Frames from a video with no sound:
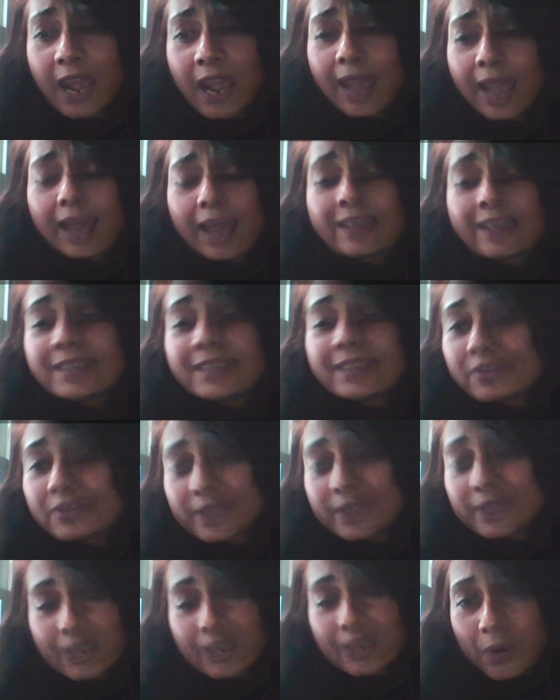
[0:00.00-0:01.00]
I didn't
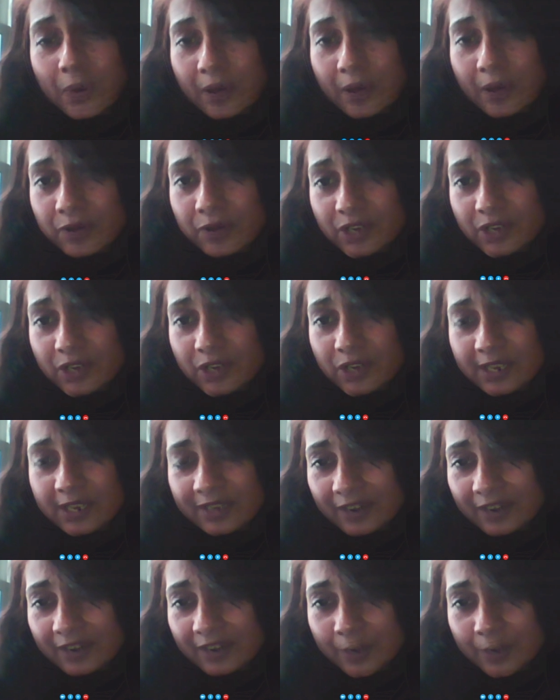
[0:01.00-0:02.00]
really know how to shield
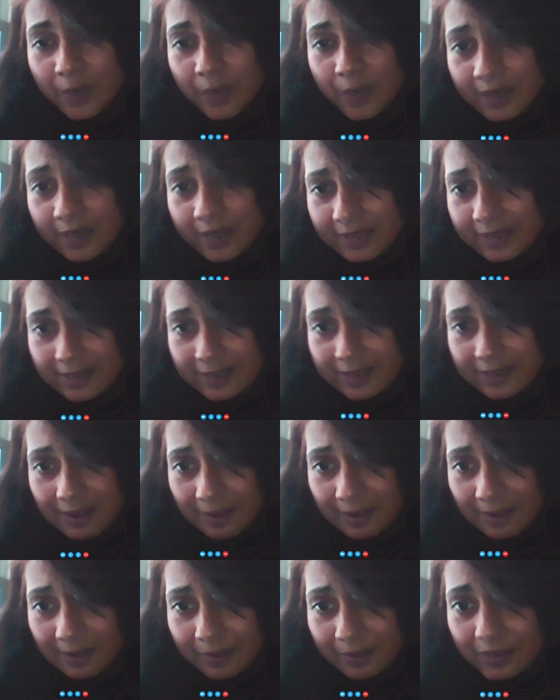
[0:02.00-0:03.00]
very well at the
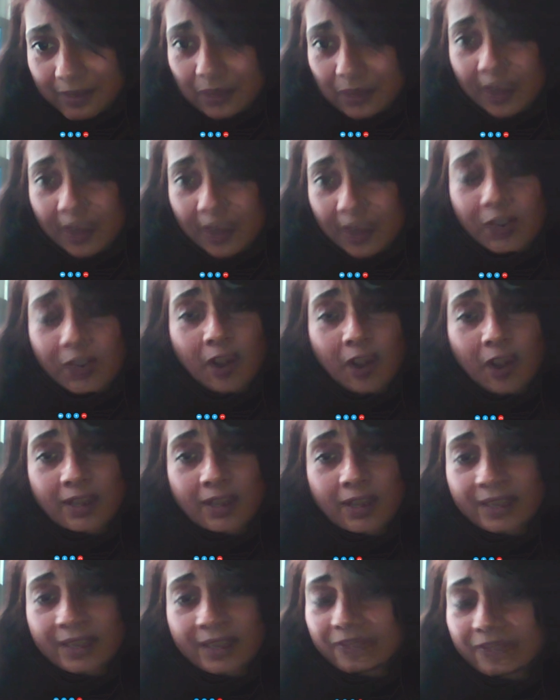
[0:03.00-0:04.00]
time, so I got
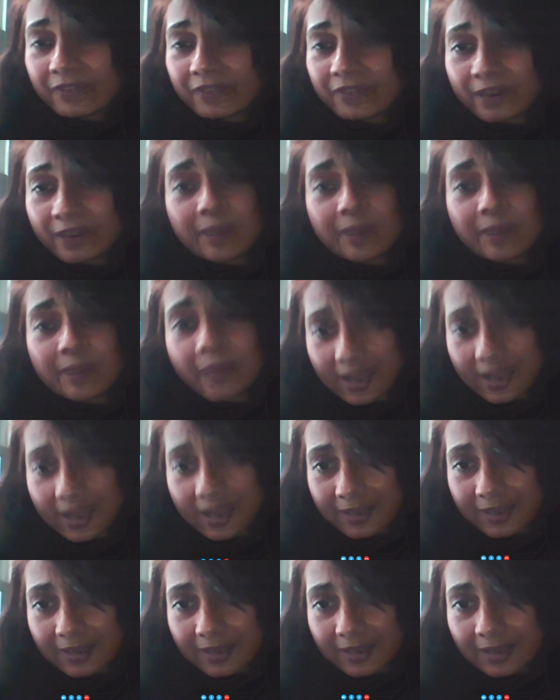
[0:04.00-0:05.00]
hit very badly.